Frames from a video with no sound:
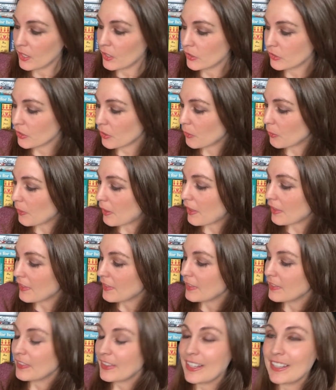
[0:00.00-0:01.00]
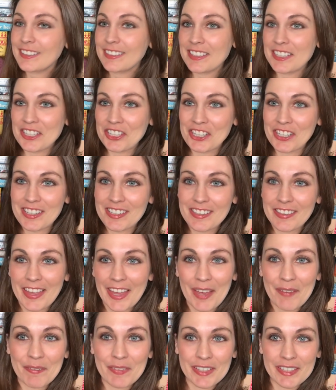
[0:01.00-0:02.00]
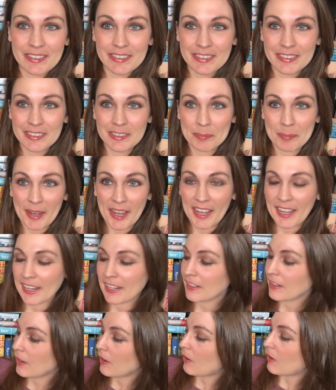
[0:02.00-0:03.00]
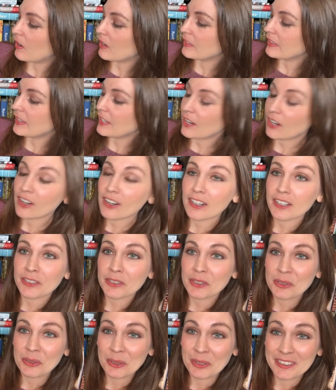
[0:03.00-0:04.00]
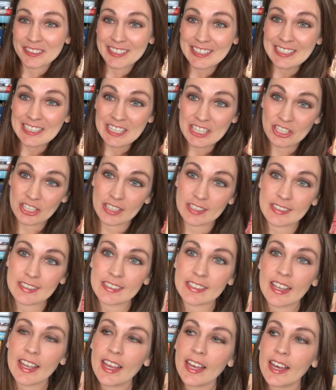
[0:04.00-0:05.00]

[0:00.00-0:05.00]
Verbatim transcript: so these editions that have this spine are the Harcourt editions.